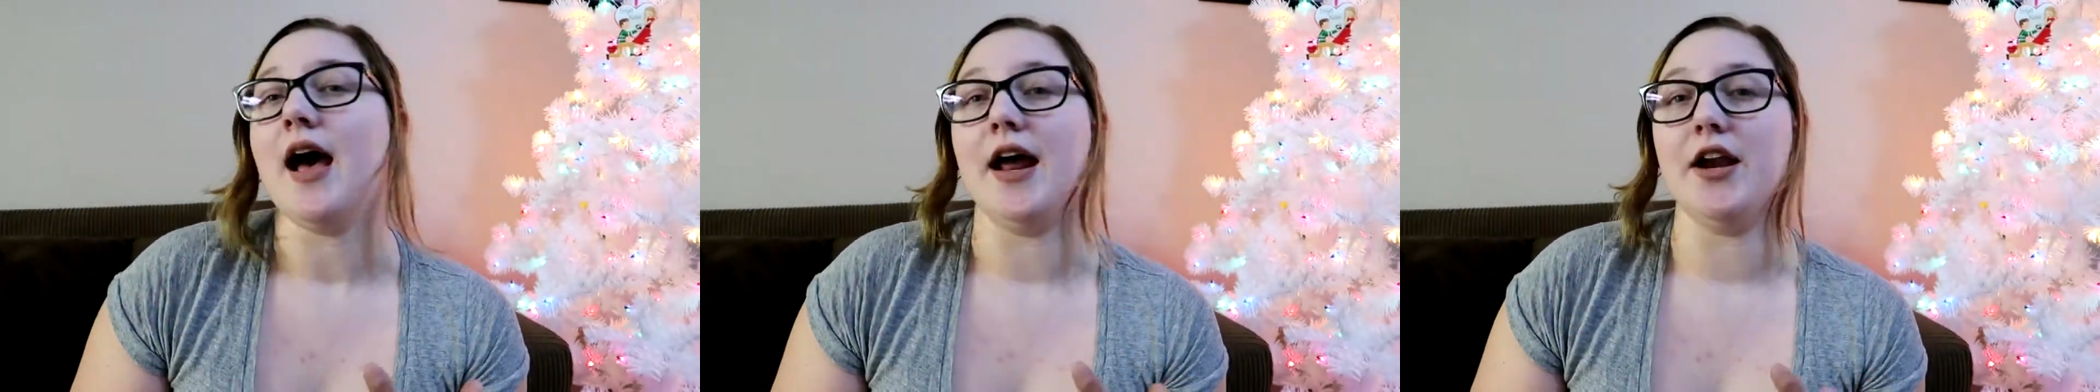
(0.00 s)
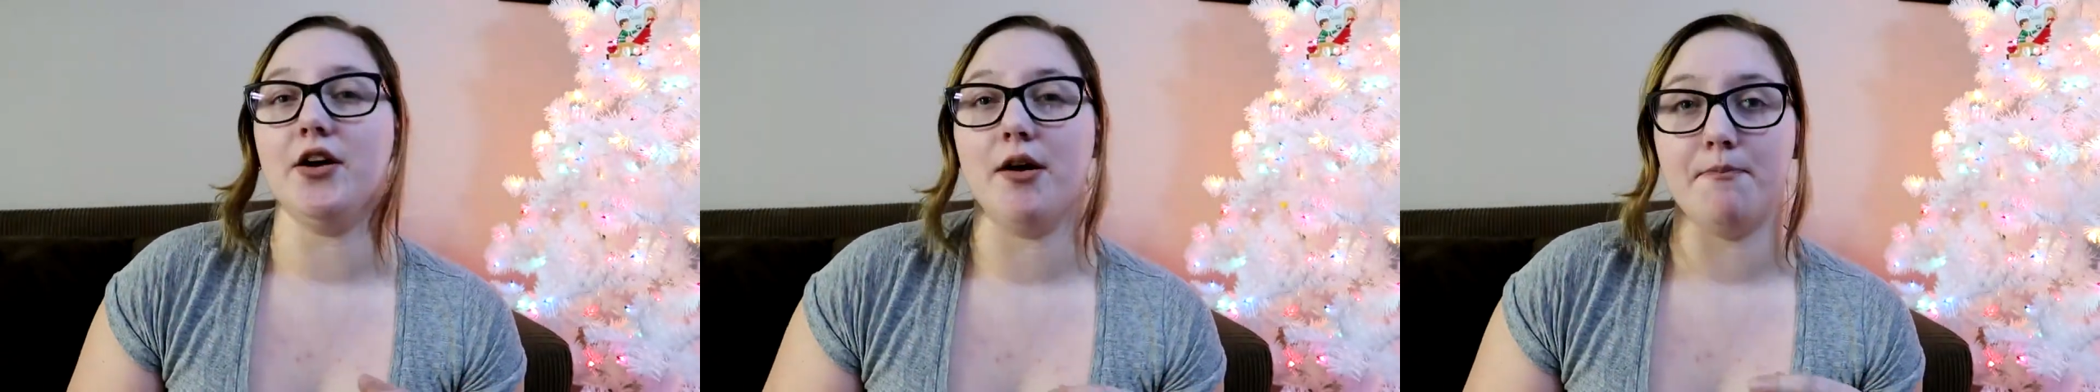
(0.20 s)

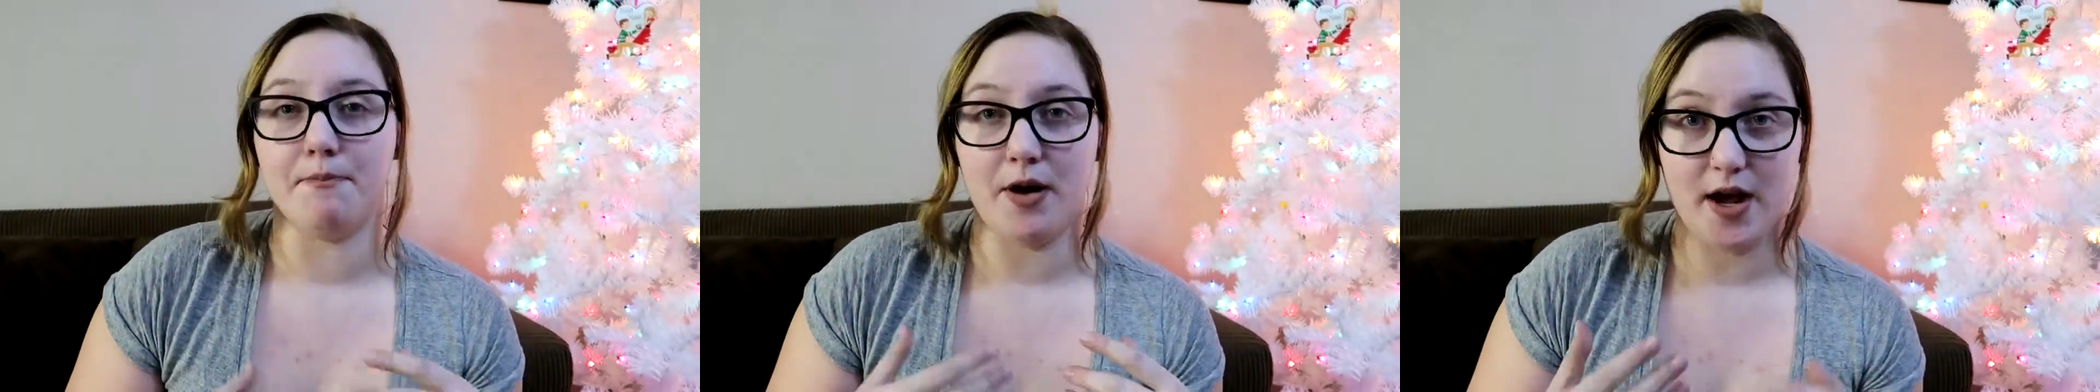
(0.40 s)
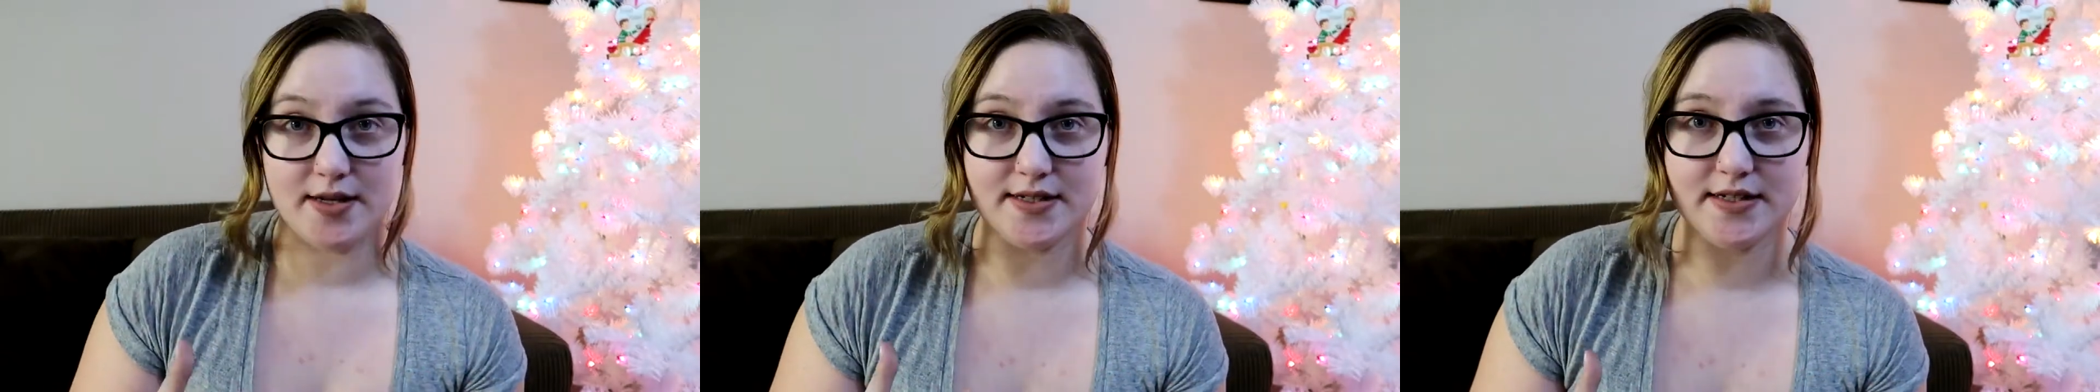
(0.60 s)
I know I'm
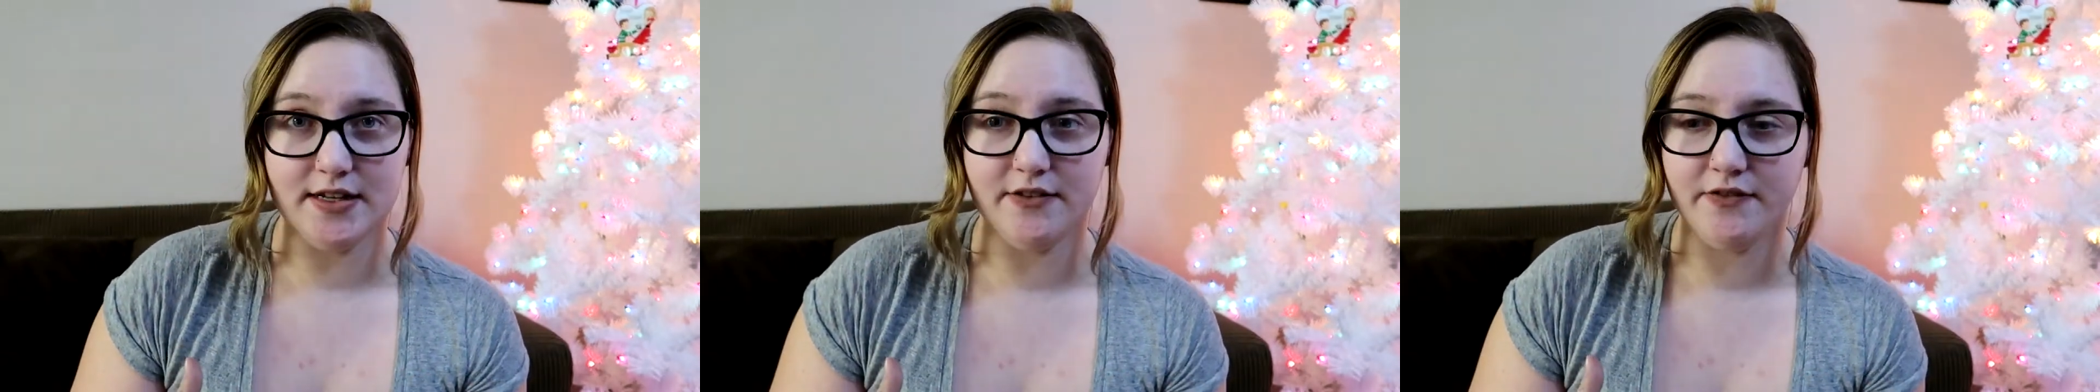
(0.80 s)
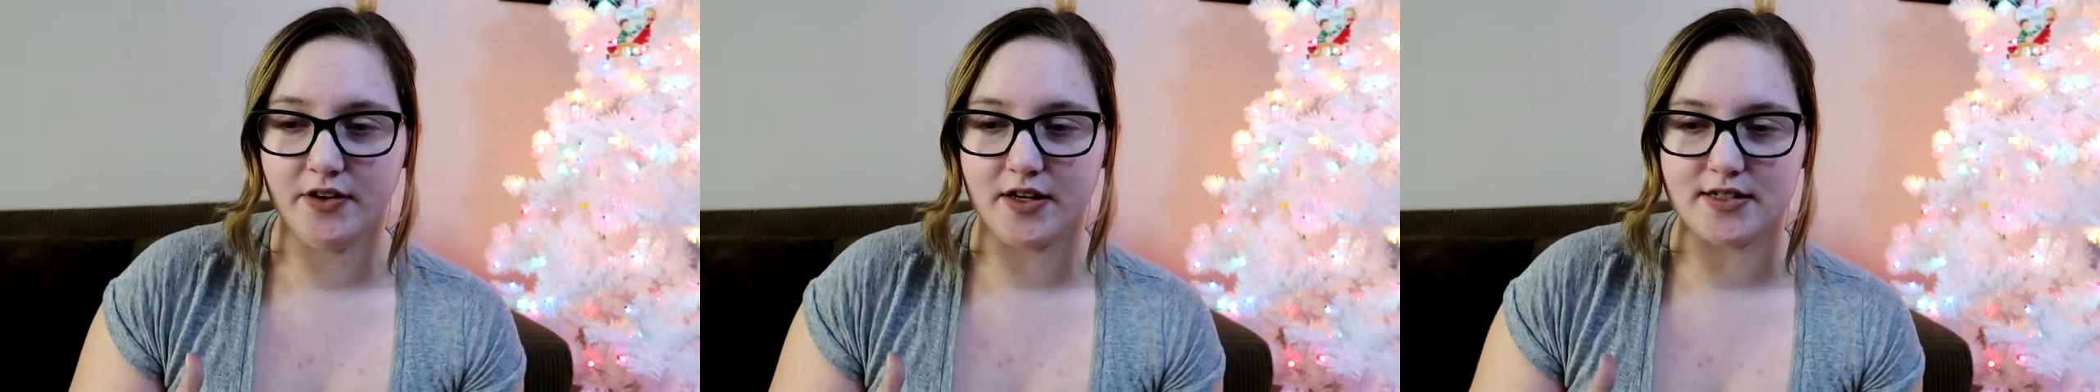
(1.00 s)

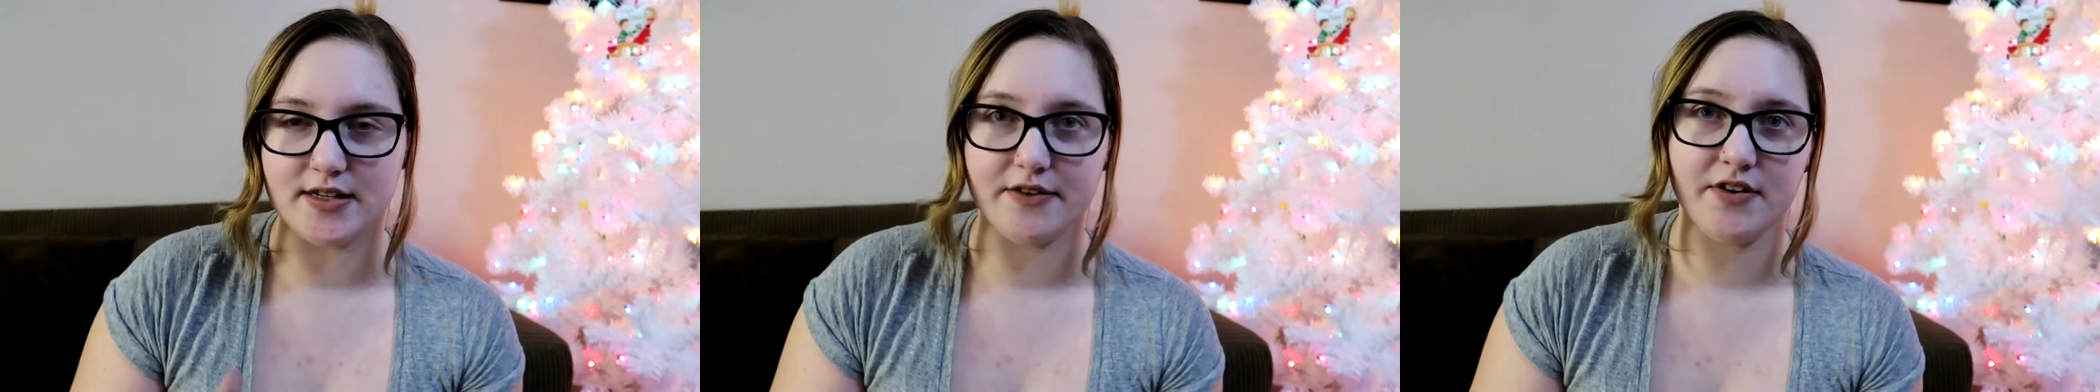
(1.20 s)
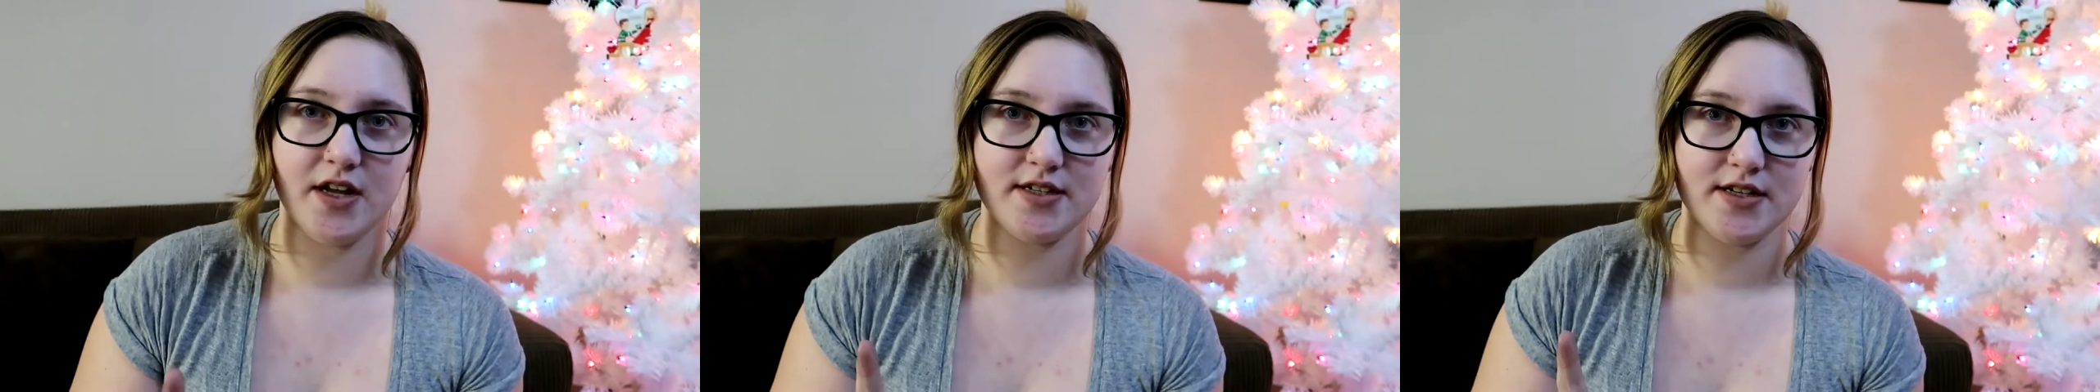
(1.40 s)
positive because
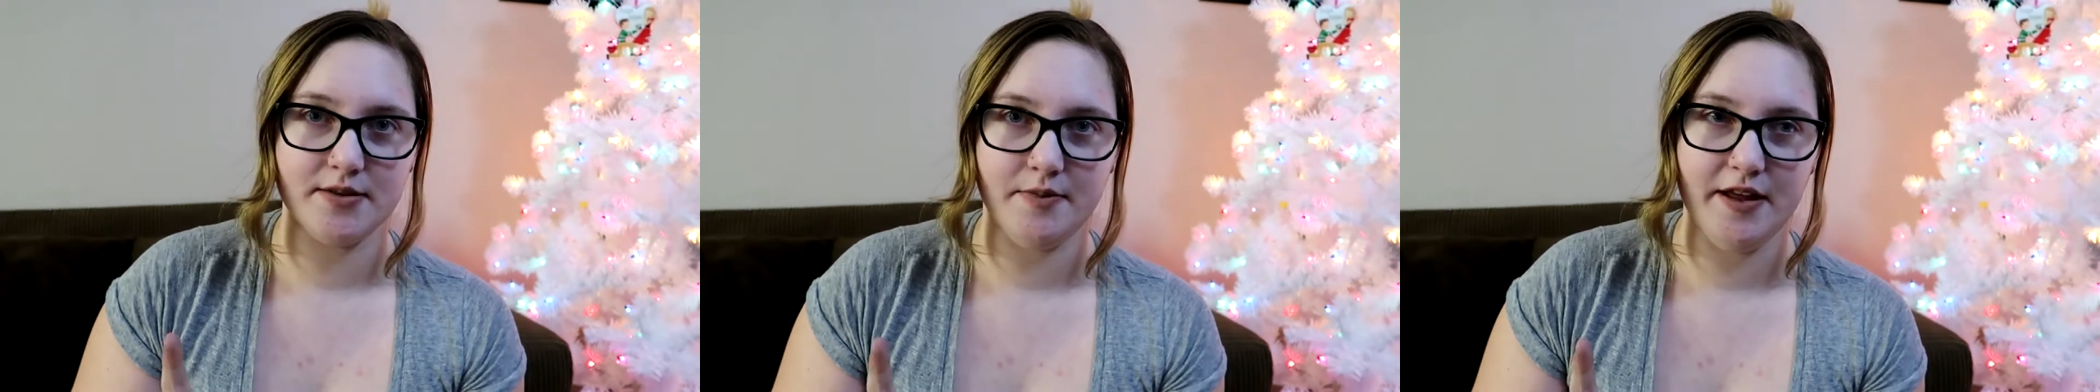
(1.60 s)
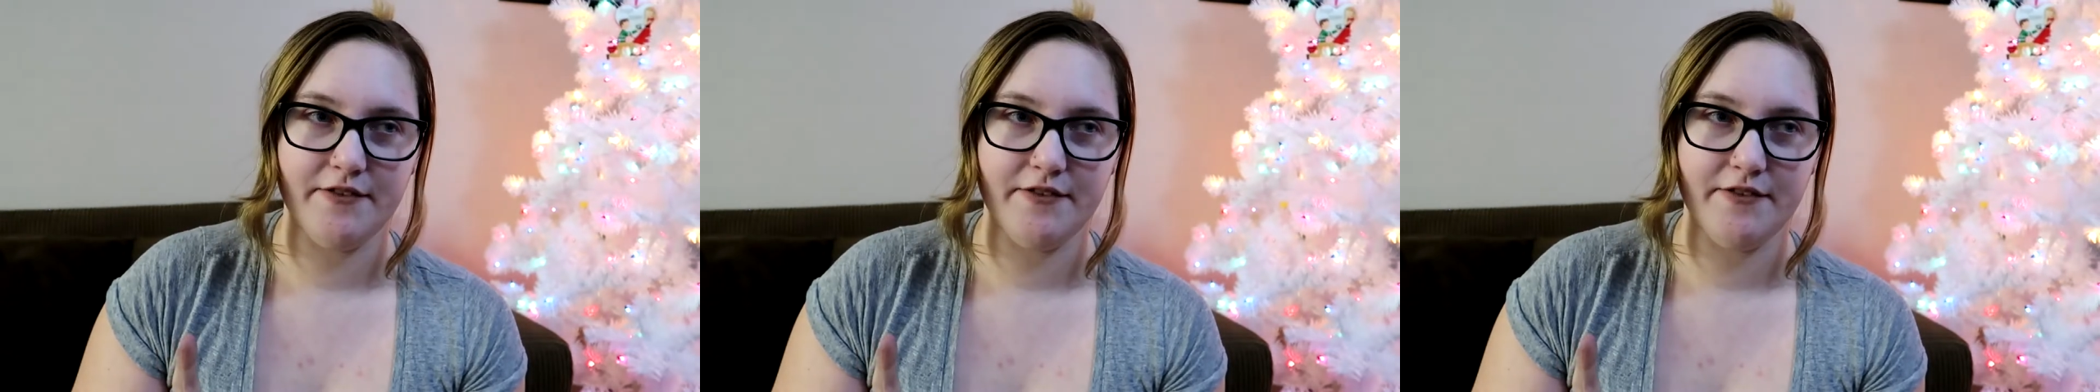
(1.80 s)
they've tested